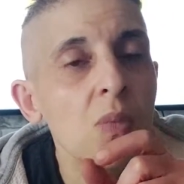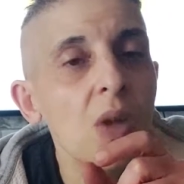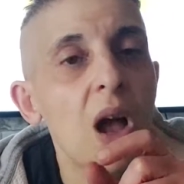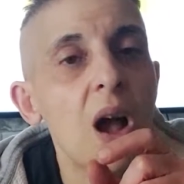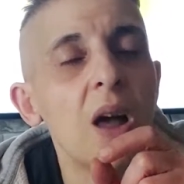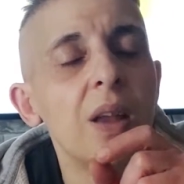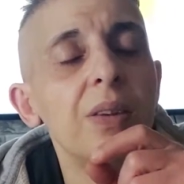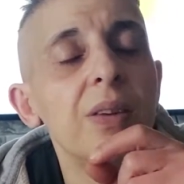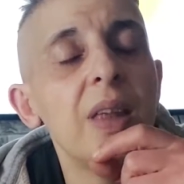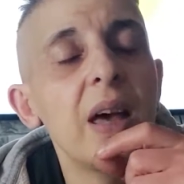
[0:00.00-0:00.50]

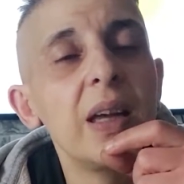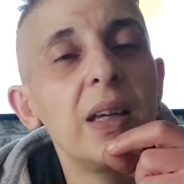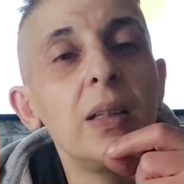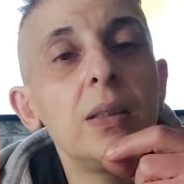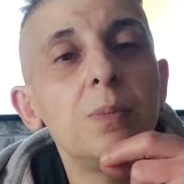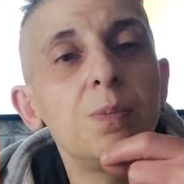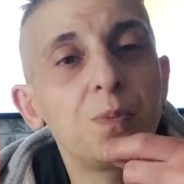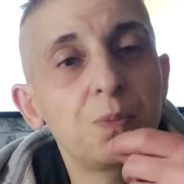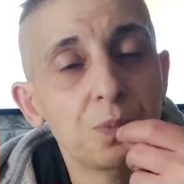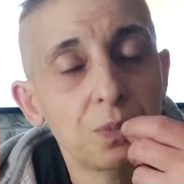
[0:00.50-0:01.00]
And they
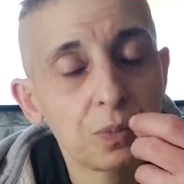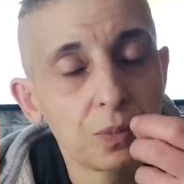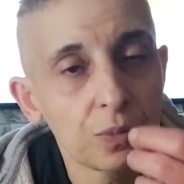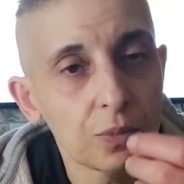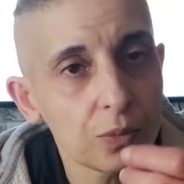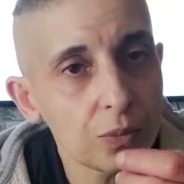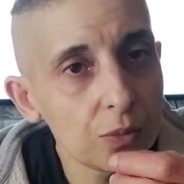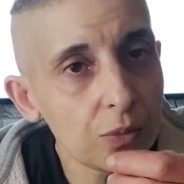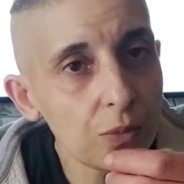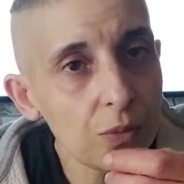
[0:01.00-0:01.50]

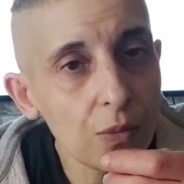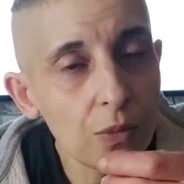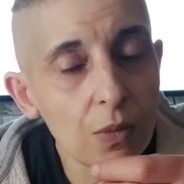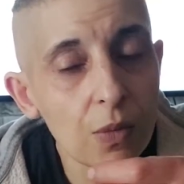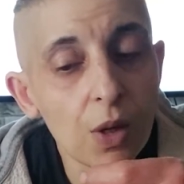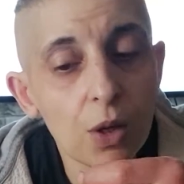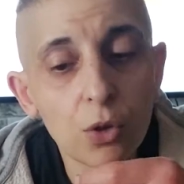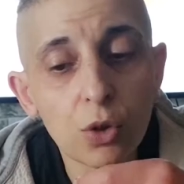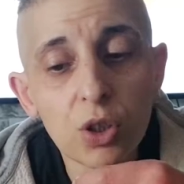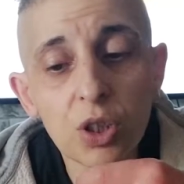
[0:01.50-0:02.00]

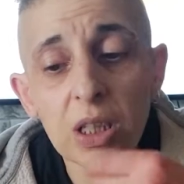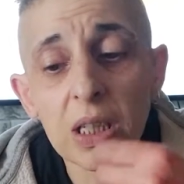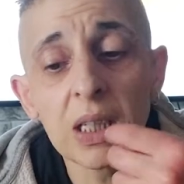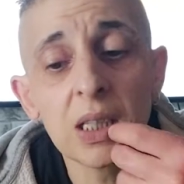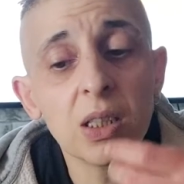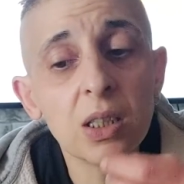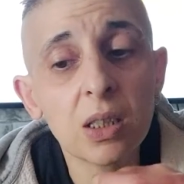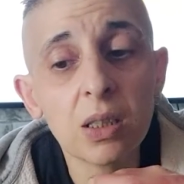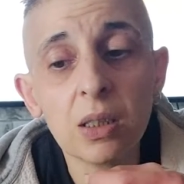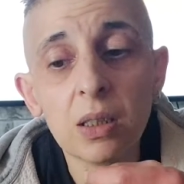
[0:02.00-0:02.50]

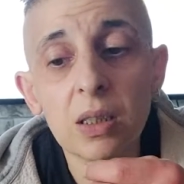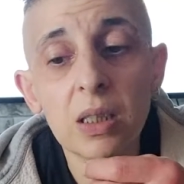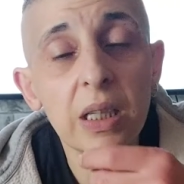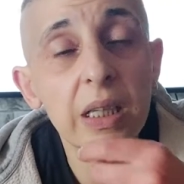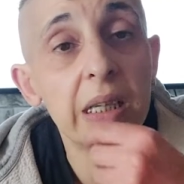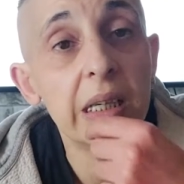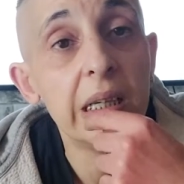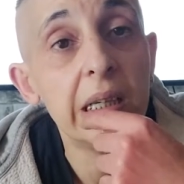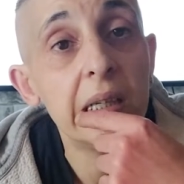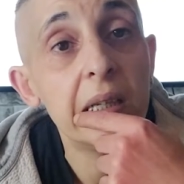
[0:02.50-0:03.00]
season
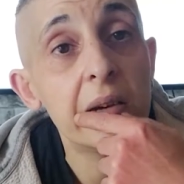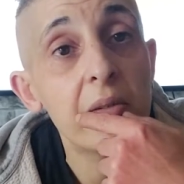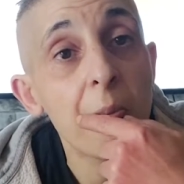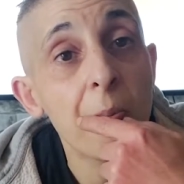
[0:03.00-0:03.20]
the